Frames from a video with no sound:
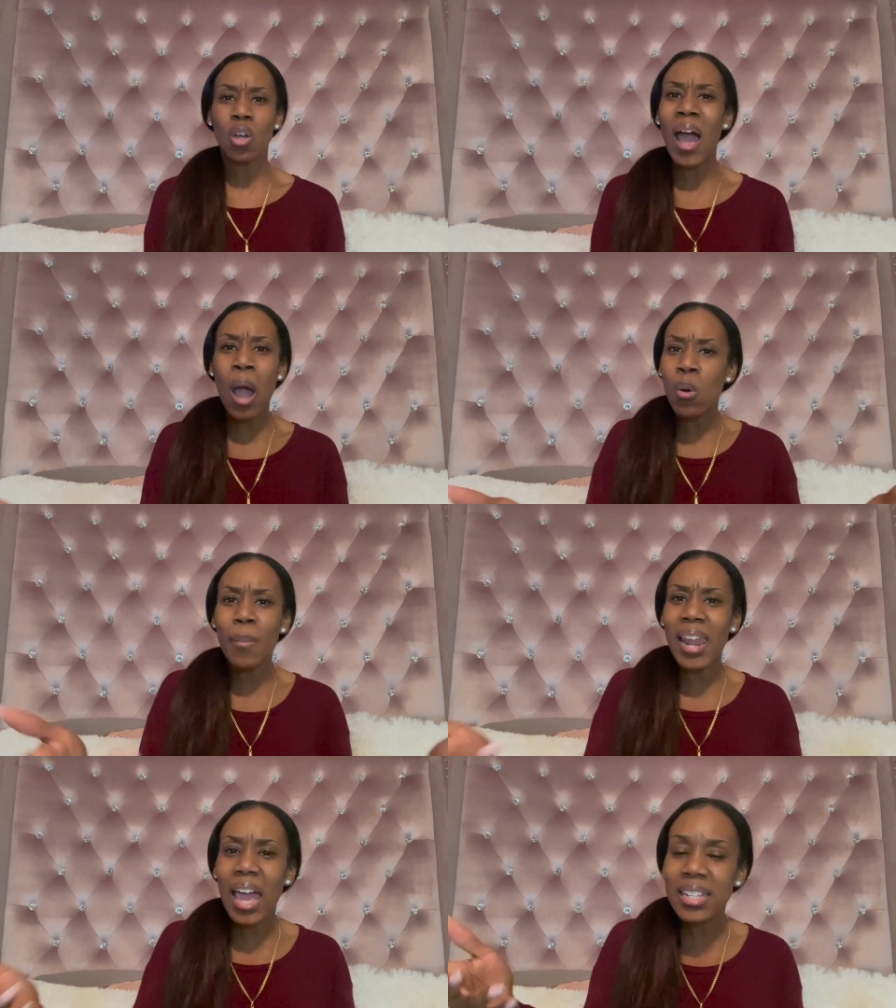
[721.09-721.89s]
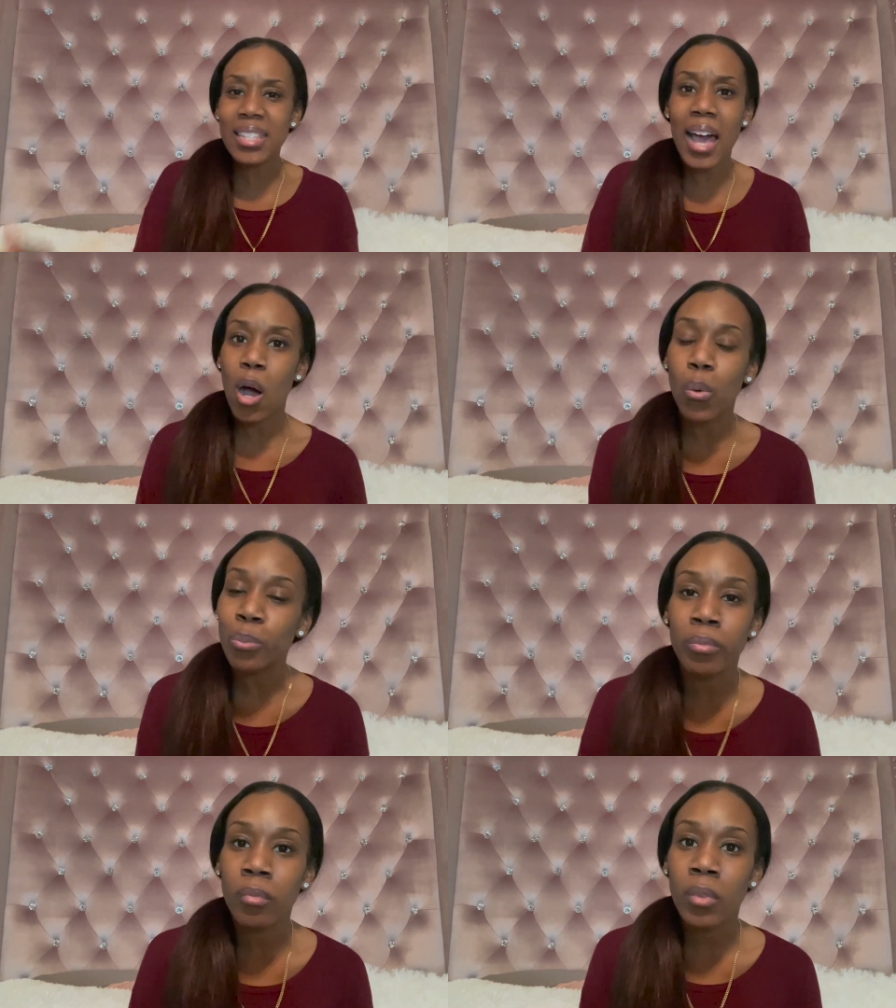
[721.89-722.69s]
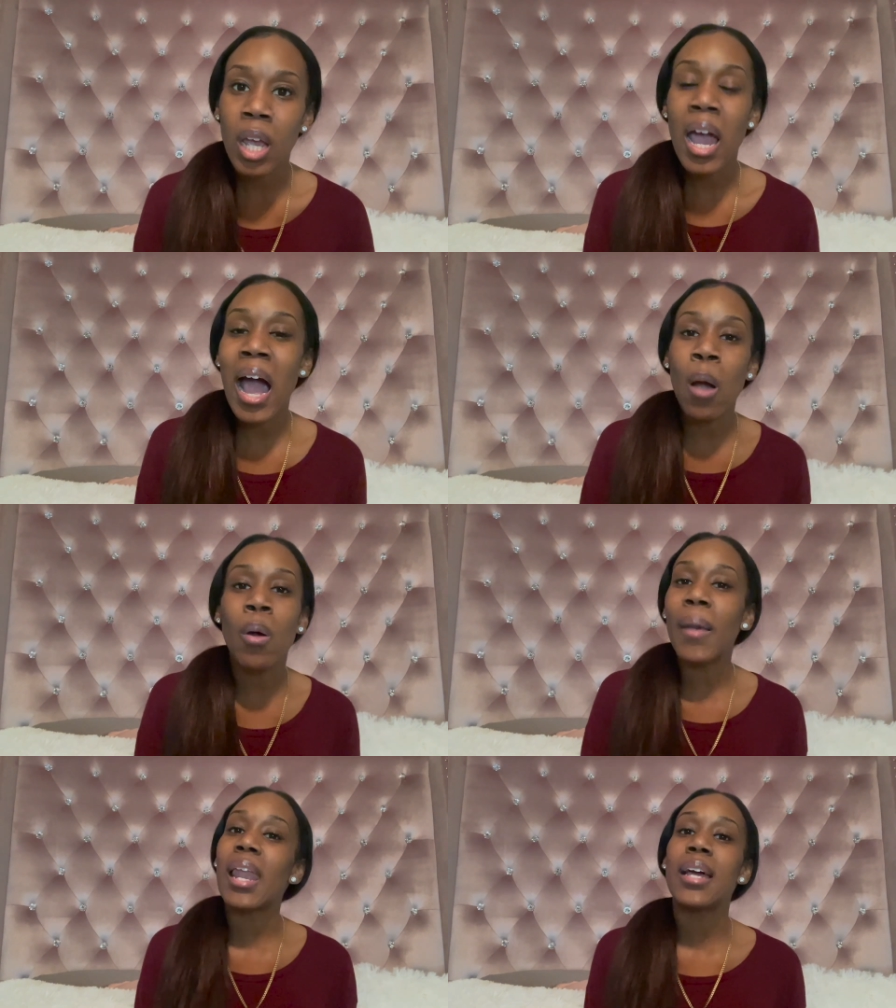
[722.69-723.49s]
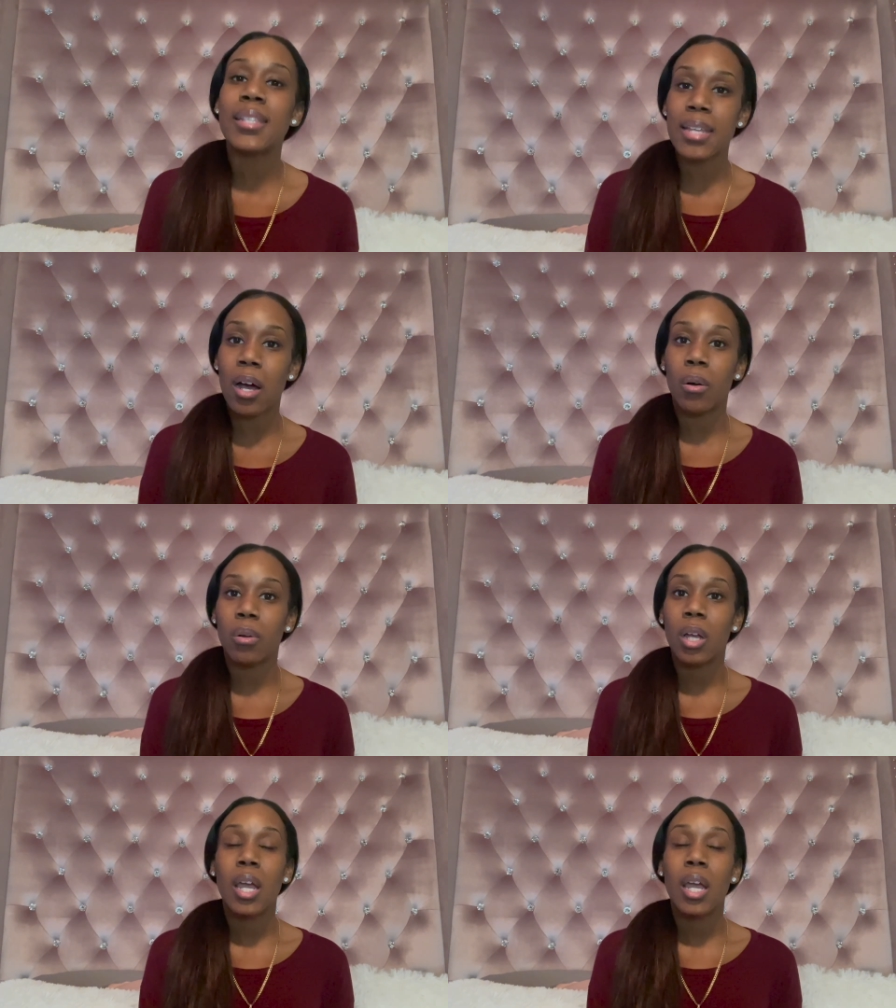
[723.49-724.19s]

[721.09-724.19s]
So how were my lights out? How were my lights out?